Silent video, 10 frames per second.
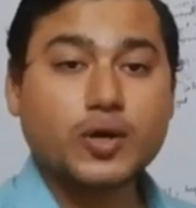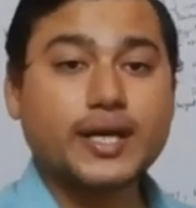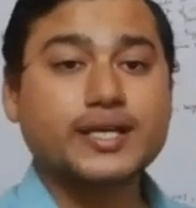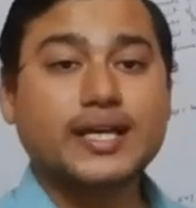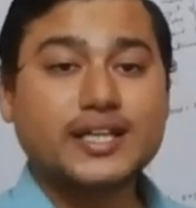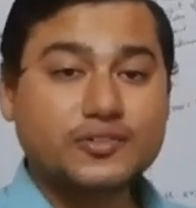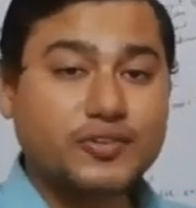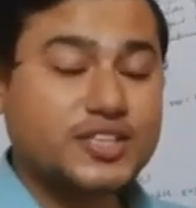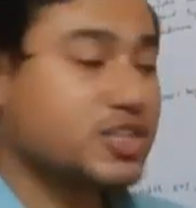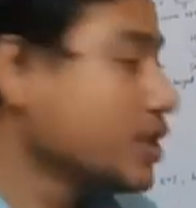Okay, in
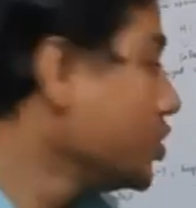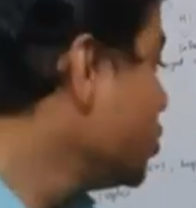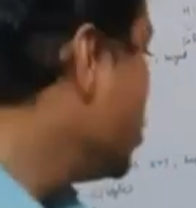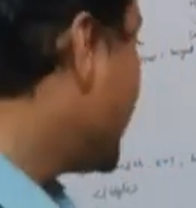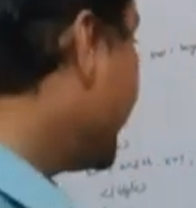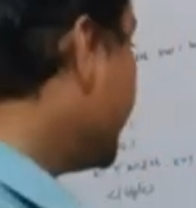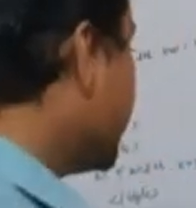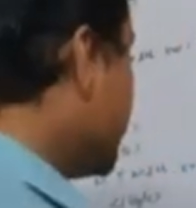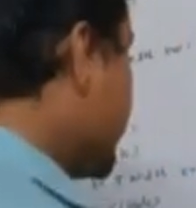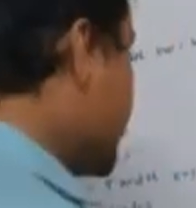which you
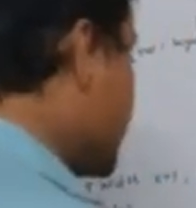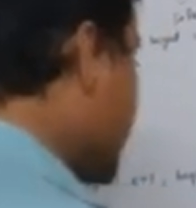can just